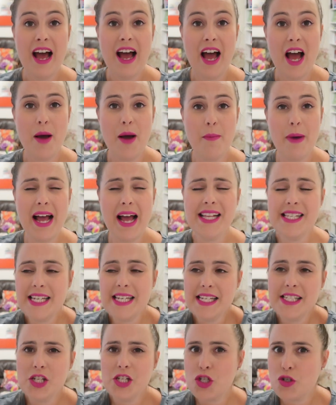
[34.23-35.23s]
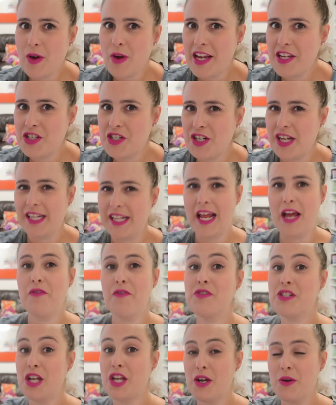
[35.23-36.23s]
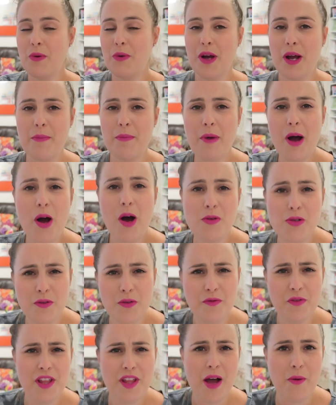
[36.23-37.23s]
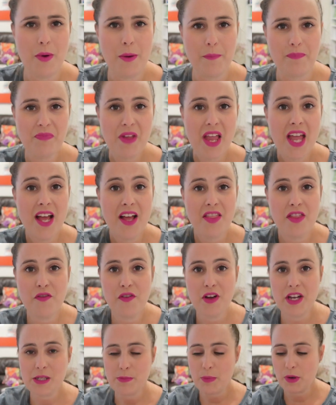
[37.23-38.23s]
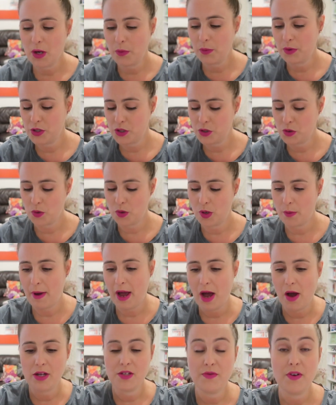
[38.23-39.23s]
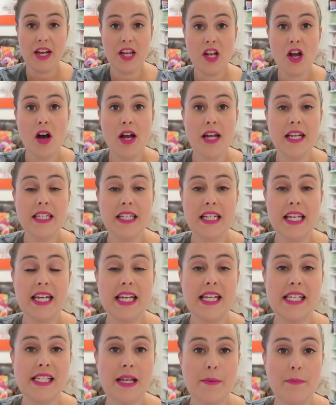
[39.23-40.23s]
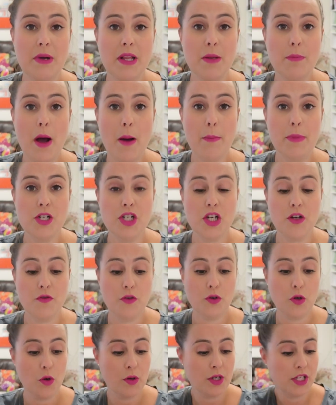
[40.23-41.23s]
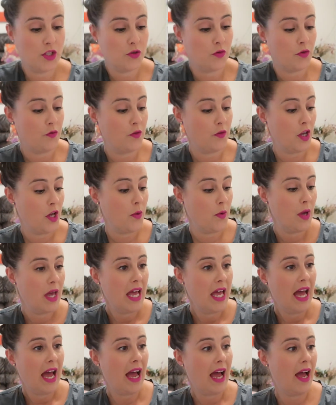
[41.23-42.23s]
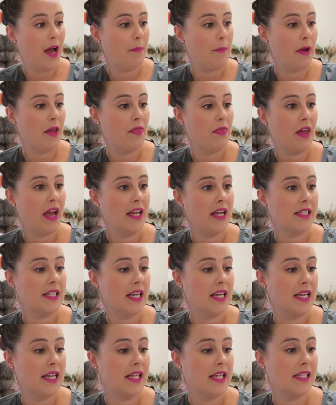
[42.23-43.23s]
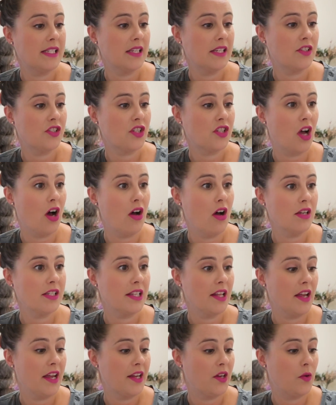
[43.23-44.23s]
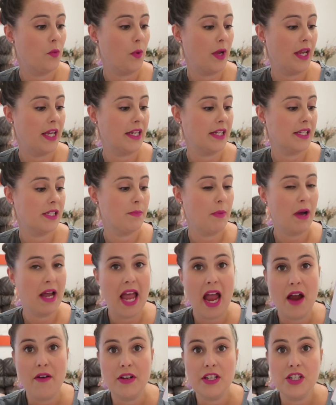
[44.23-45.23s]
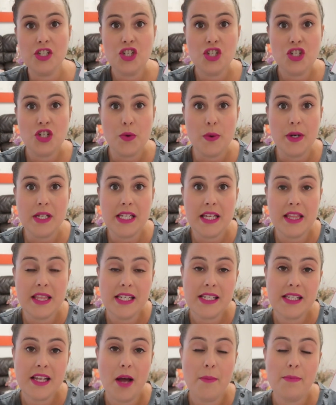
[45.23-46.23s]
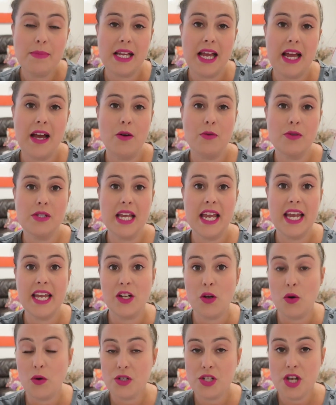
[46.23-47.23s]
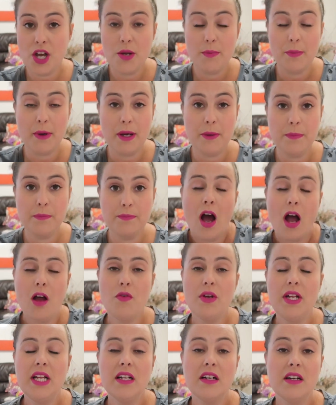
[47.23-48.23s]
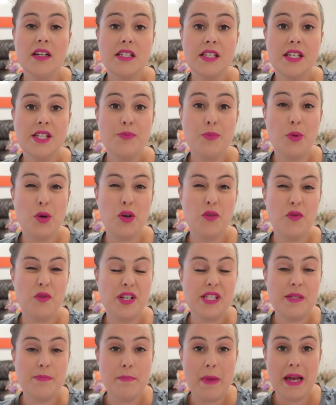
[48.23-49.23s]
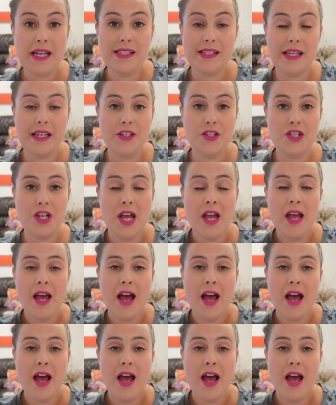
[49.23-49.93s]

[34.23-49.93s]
um, and it's a strange DNF, so um, hold on for that one. The first book I want to talk about is very kindly sent by the publisher for an honest review um, and that is Scars Like Wings by Erin Stewart and this comes out in October. I really liked this book for its message.